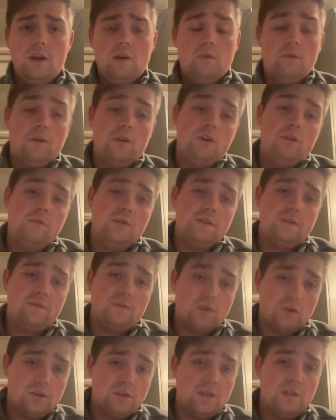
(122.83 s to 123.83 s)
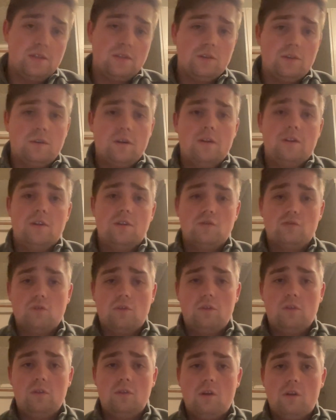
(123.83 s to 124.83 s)
where humans first asserted
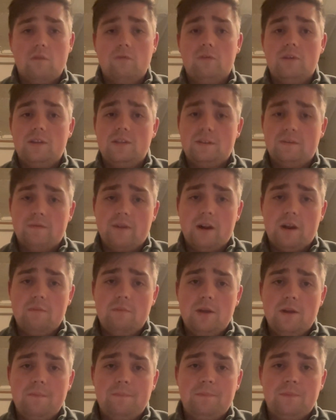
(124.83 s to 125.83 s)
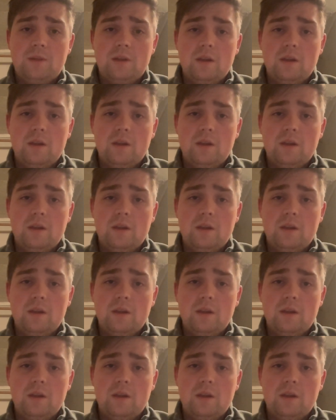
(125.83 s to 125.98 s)
control over its environment,